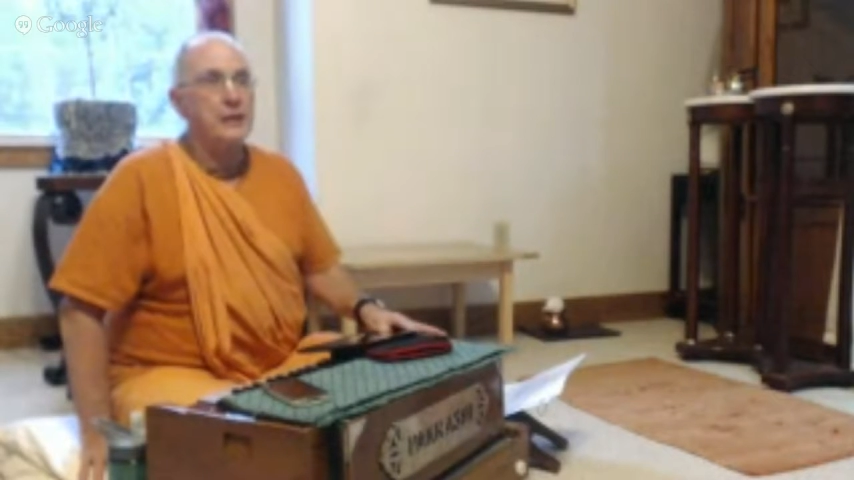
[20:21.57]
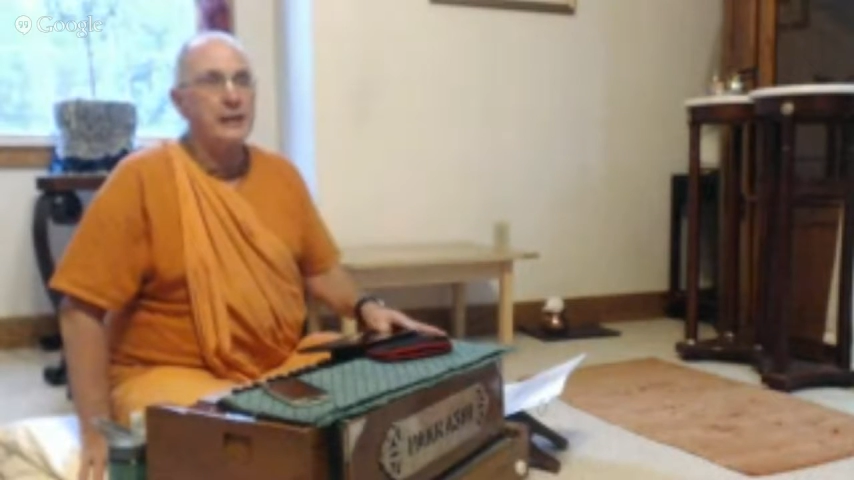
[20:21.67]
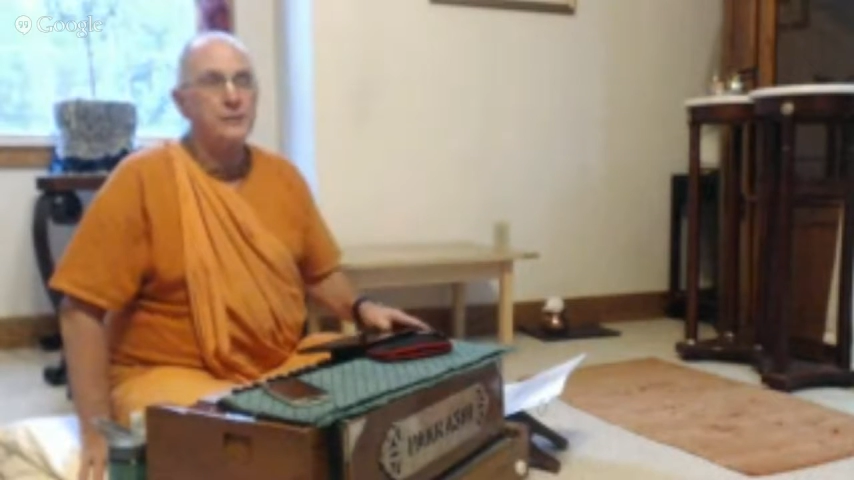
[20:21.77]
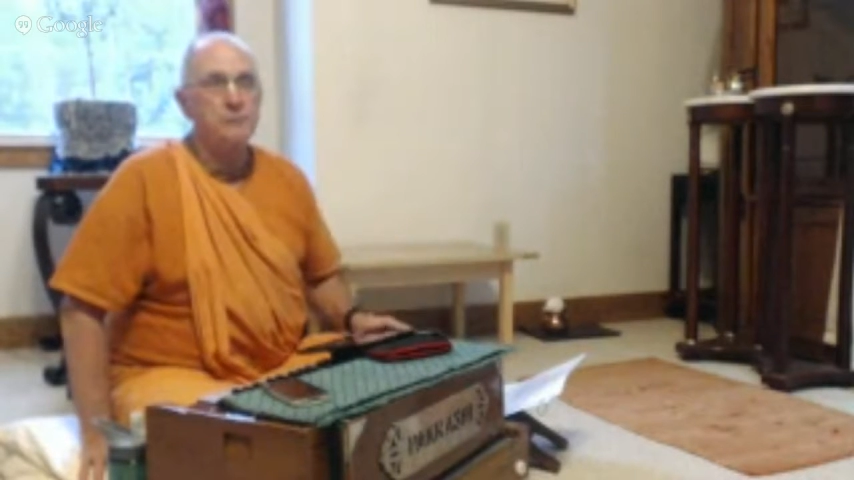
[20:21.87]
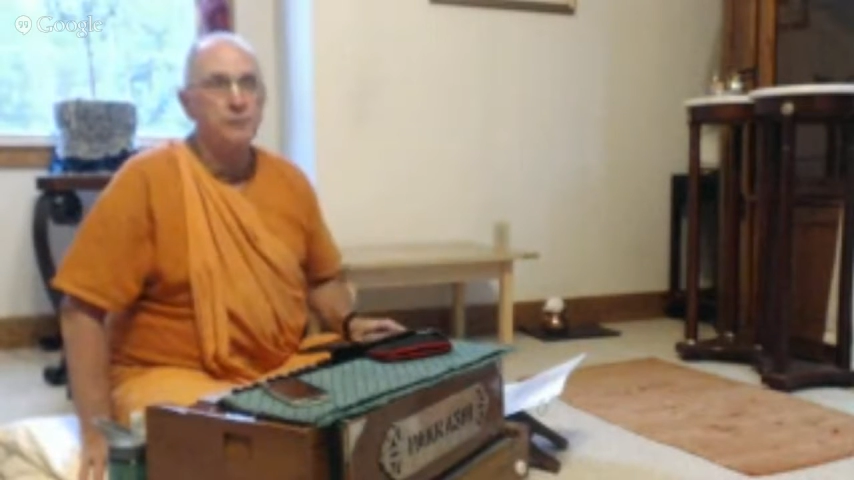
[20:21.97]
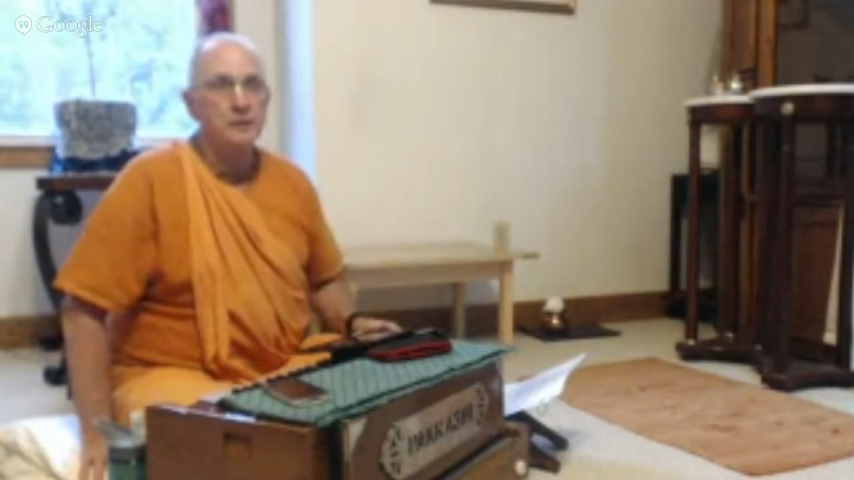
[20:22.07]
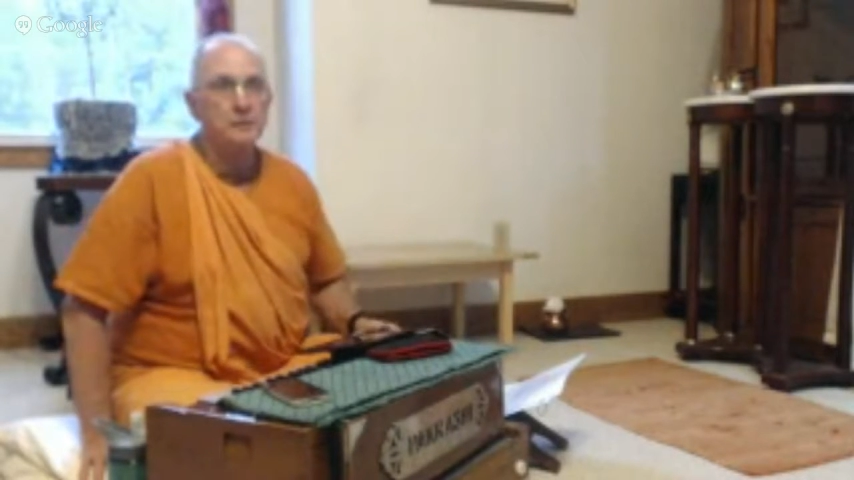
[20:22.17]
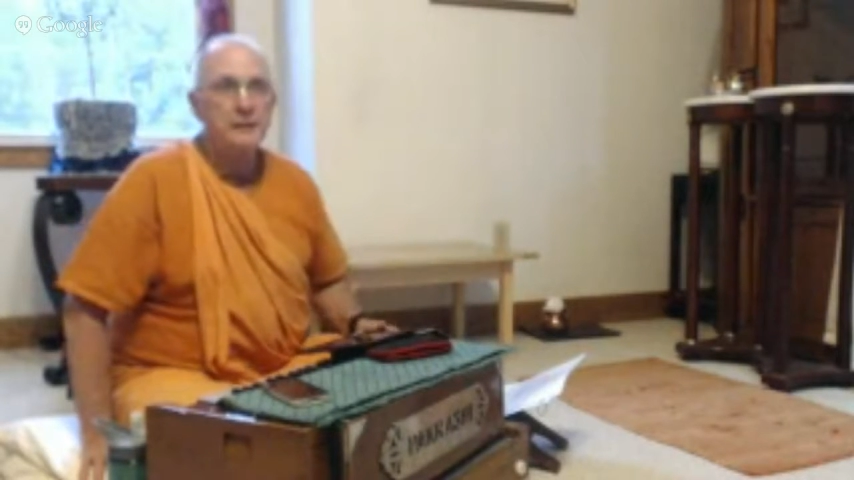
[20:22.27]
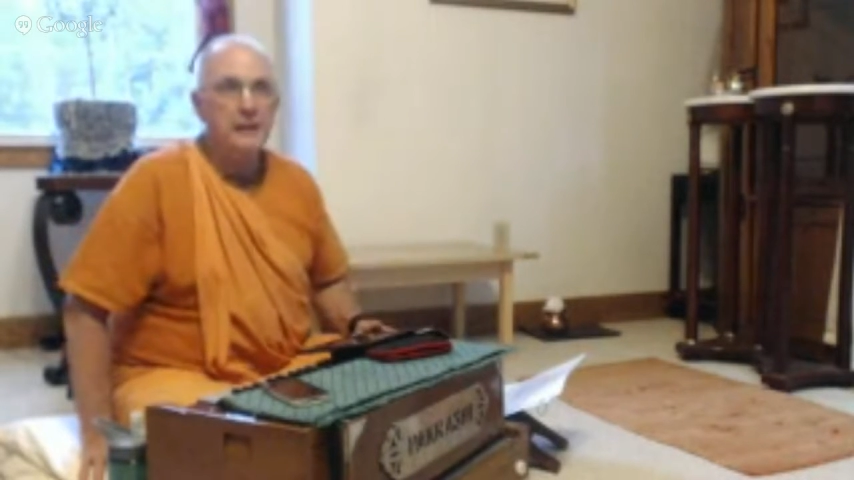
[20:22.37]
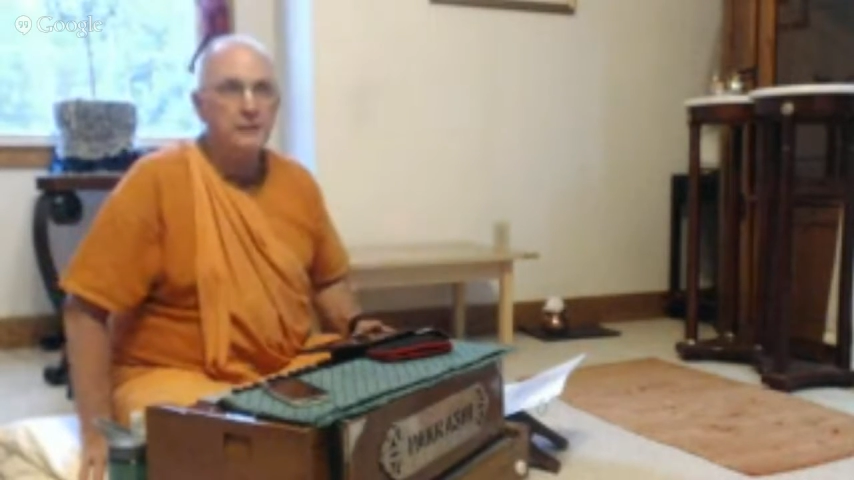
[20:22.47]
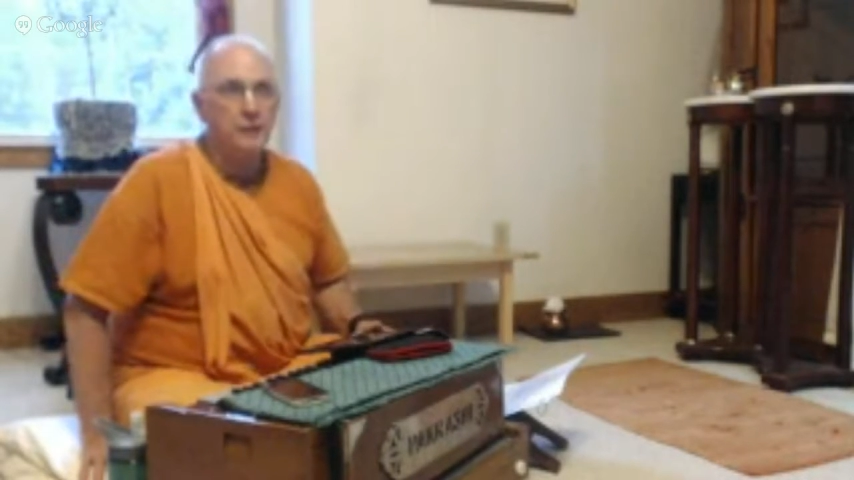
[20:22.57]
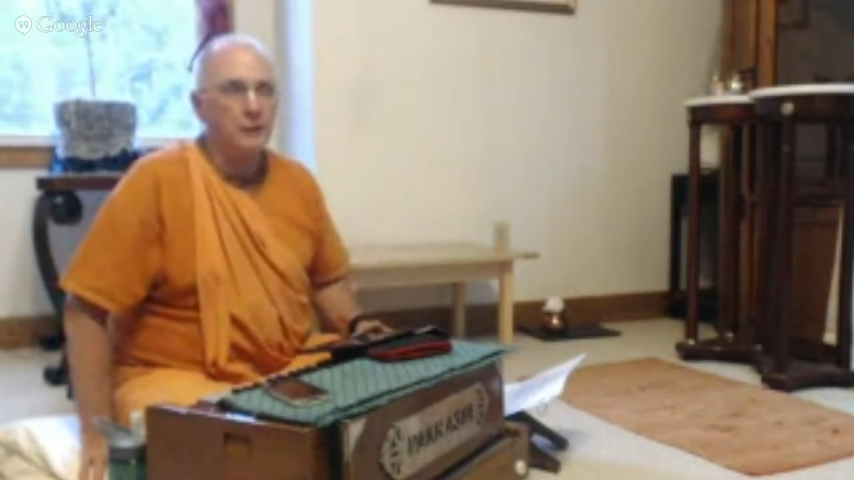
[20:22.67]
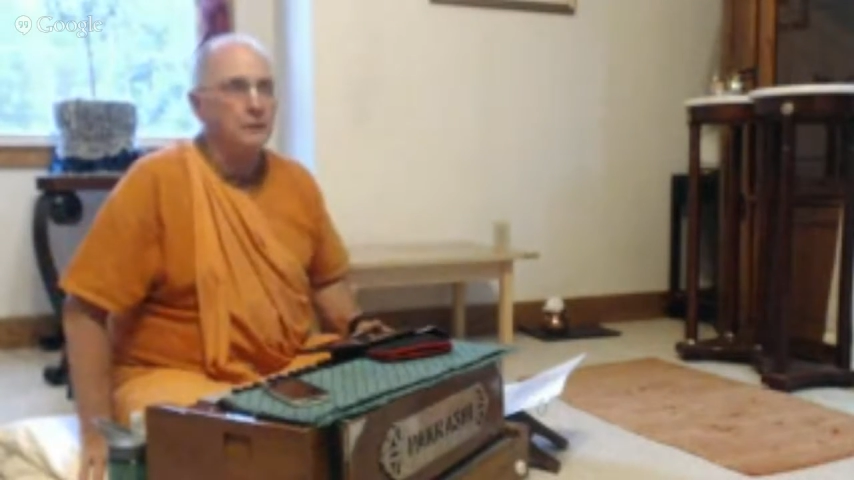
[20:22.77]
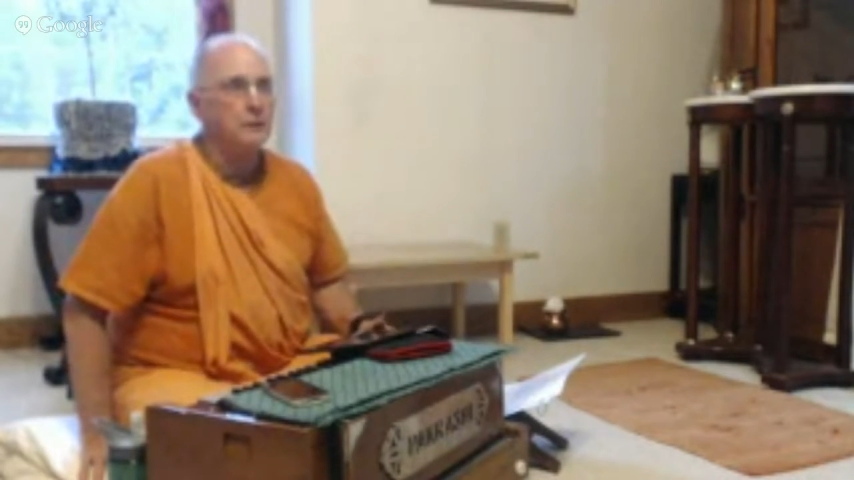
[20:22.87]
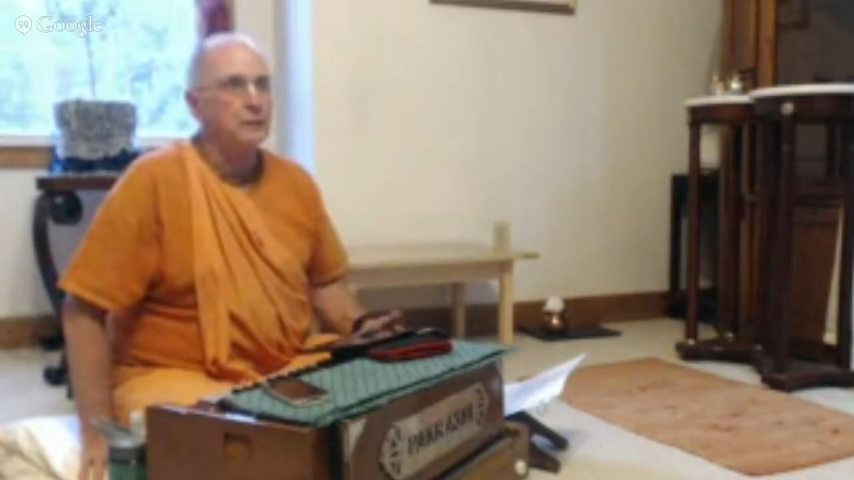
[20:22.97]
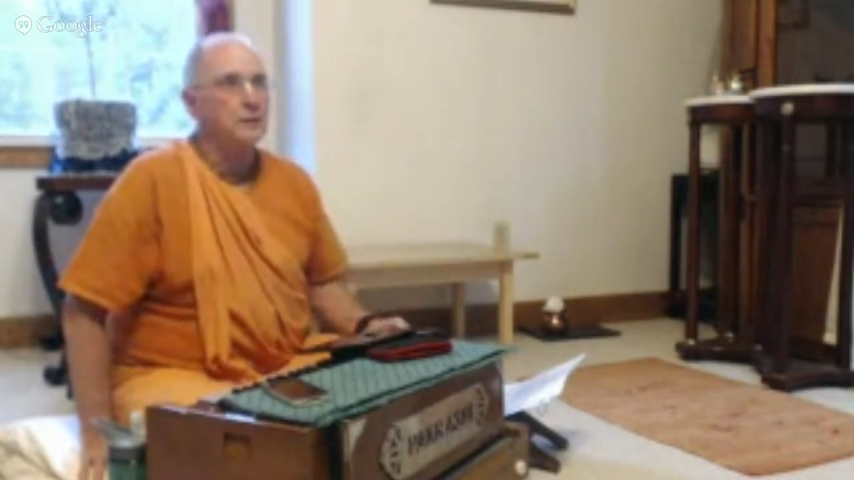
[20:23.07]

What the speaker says: as in Bhagavad Gita,